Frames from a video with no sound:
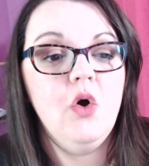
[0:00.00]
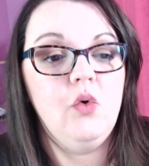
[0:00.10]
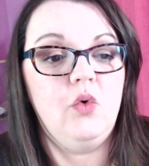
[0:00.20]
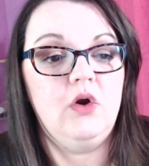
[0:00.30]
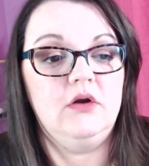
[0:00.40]

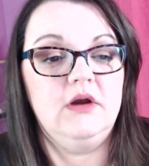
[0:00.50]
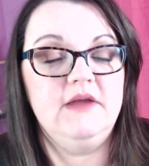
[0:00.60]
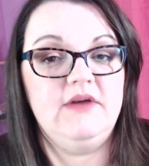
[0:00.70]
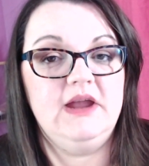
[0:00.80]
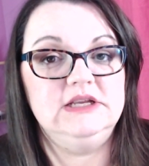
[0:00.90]
or
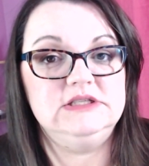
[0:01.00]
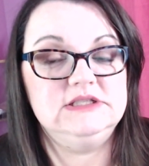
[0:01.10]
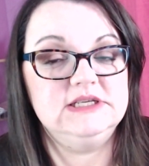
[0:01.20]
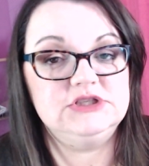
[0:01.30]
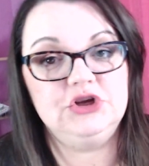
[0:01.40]
if I
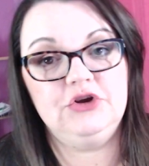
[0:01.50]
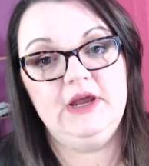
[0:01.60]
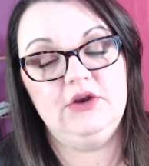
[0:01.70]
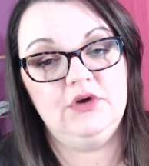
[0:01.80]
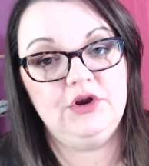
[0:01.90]

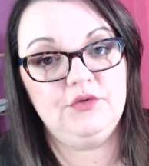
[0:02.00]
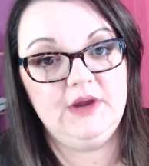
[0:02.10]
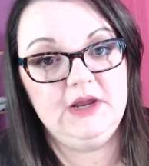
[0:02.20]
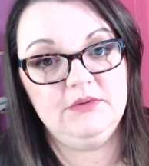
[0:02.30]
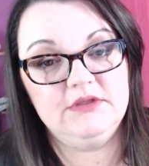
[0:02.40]
disagreed or
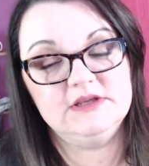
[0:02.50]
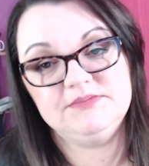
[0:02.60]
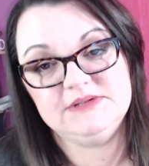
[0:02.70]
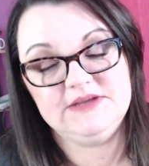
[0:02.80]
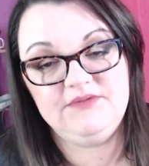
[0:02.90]
agreed with a
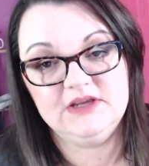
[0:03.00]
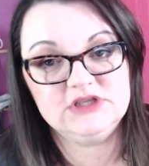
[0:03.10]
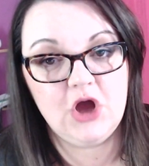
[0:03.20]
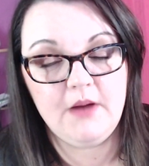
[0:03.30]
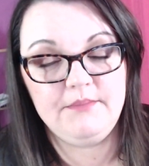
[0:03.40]
specific
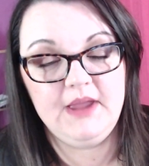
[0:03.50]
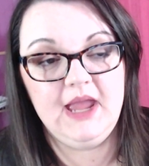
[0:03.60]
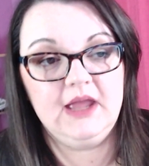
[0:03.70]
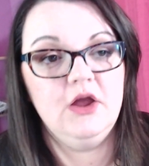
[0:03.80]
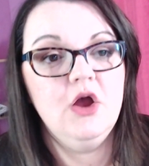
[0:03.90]
topic.